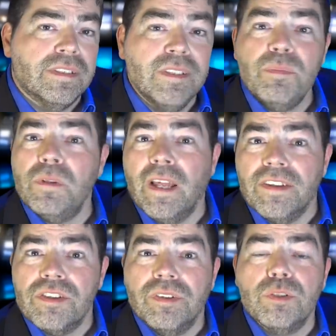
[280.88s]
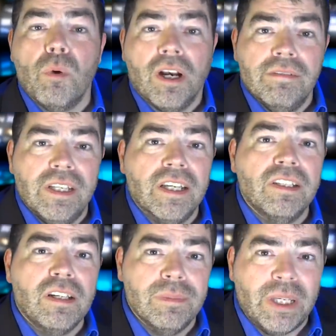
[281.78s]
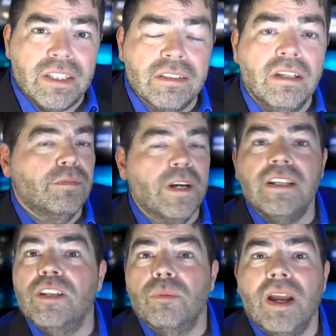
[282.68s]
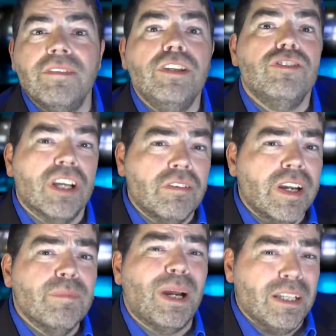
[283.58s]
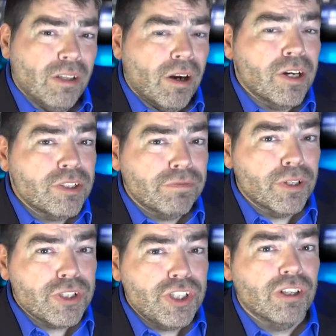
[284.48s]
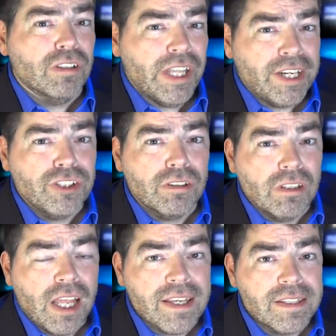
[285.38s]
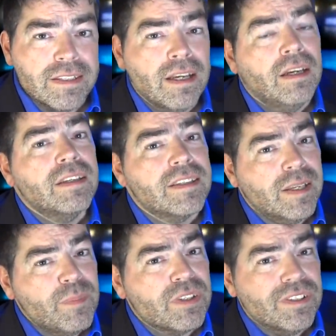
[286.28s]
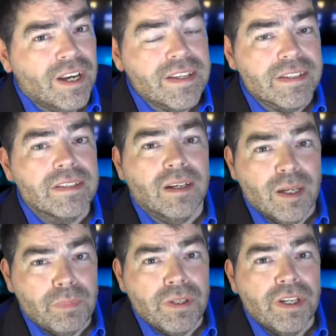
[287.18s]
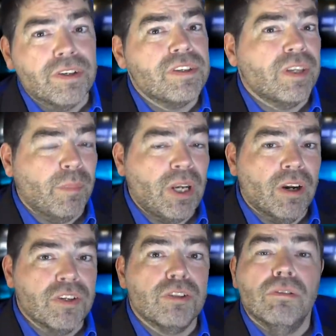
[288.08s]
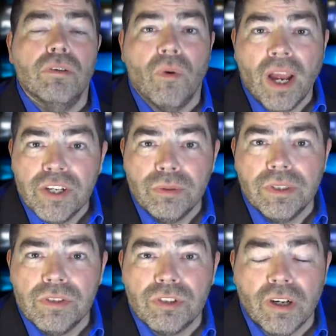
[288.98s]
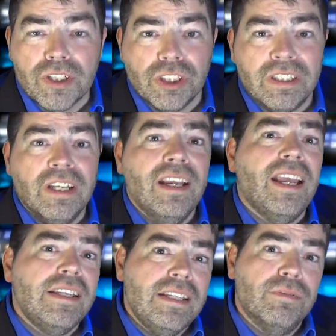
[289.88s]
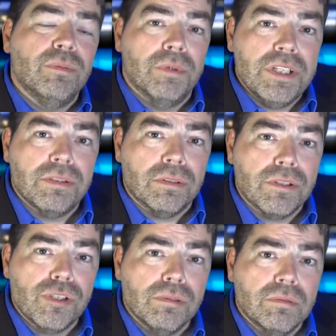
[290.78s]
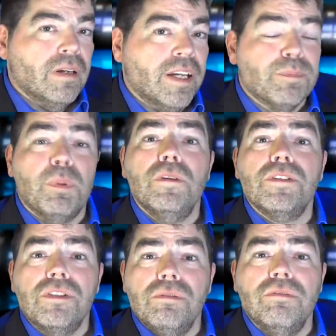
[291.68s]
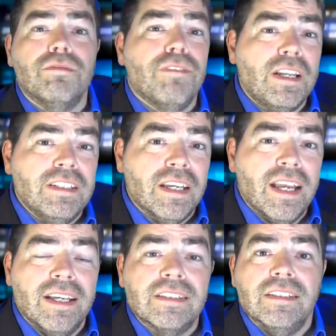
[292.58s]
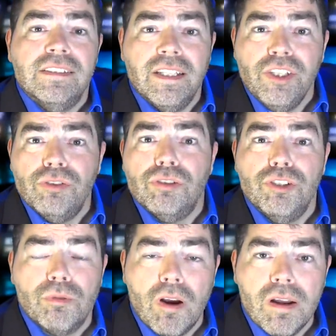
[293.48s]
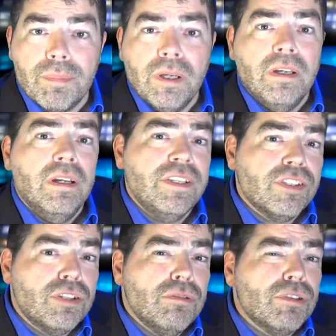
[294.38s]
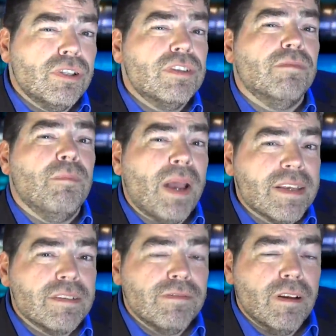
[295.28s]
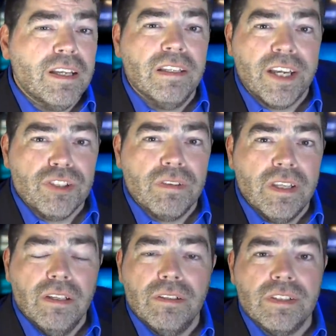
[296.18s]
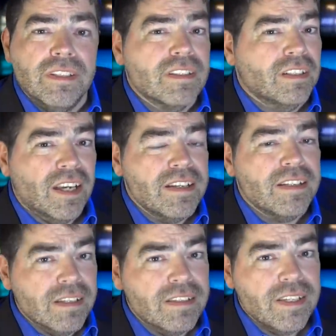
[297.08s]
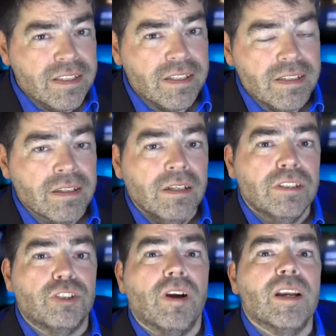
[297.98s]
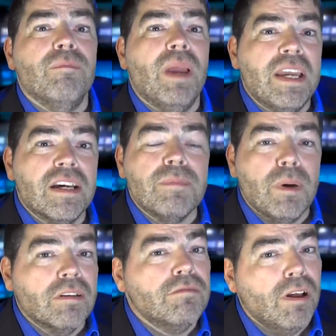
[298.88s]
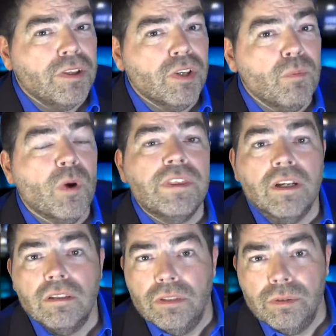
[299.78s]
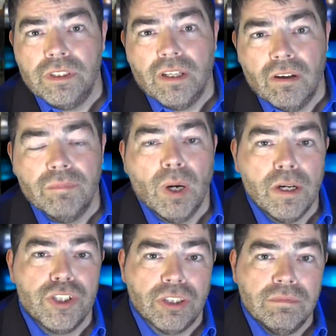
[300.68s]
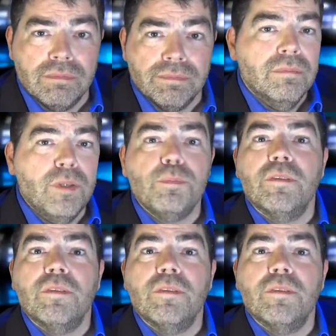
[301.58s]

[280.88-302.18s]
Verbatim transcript: The simple answer is one of economics. Frankly, the revenue generated by large first year lecture classes subsidizes upper year seminars, graduate instruction, and even research. As per student funding has continued to drop, institutions have massified lecture theaters since the 1960s to try to make up on volume what they're losing on margin. Most